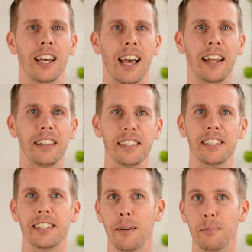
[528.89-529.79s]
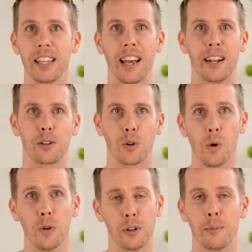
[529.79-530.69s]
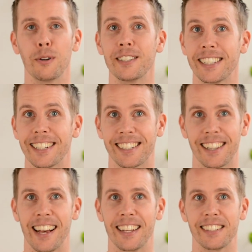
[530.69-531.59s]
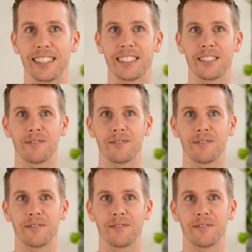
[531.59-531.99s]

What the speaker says: and the assembly had a quorum of 6,000.